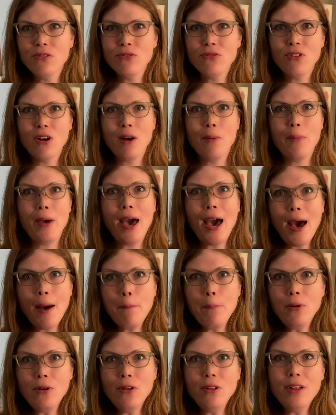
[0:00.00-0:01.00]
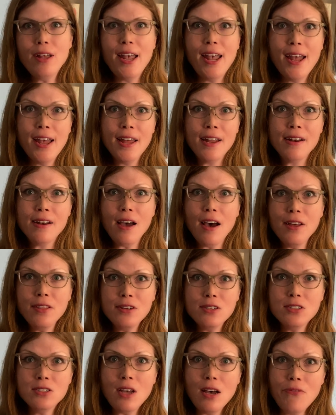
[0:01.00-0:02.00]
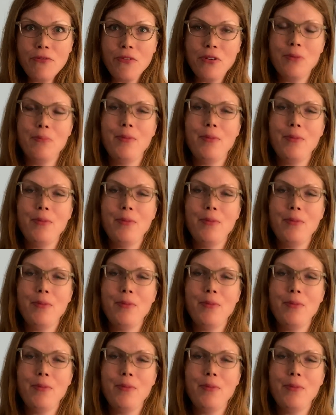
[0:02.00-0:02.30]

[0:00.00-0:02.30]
from Apple and other software